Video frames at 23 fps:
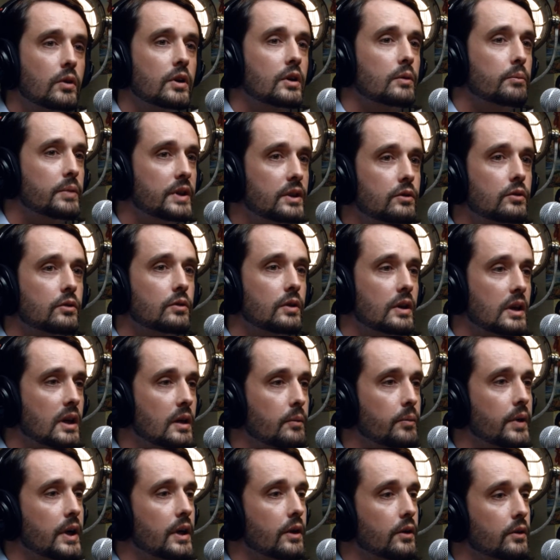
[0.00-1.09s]
to be doing
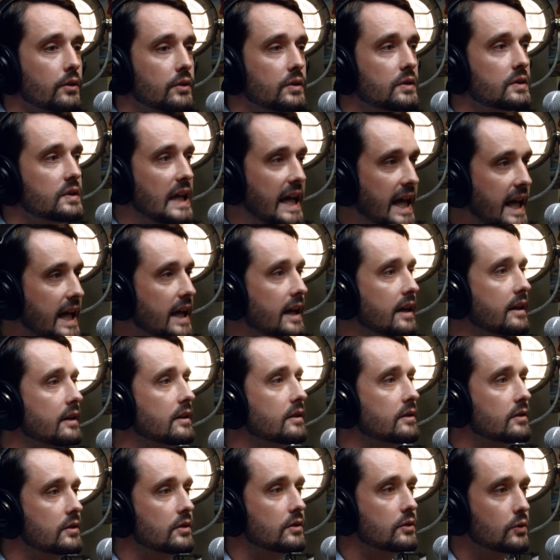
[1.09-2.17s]
about 10
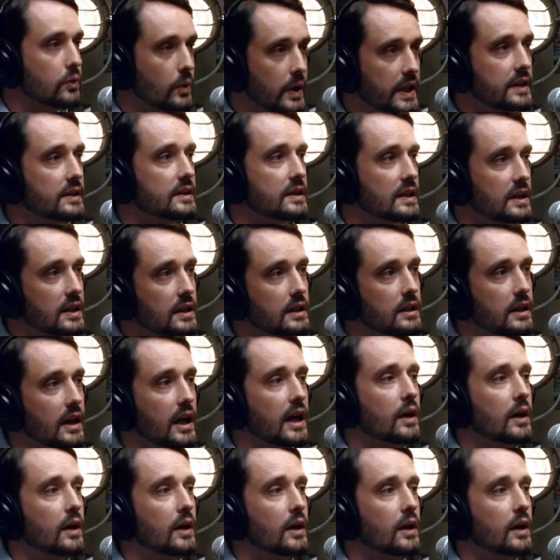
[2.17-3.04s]
to 20 at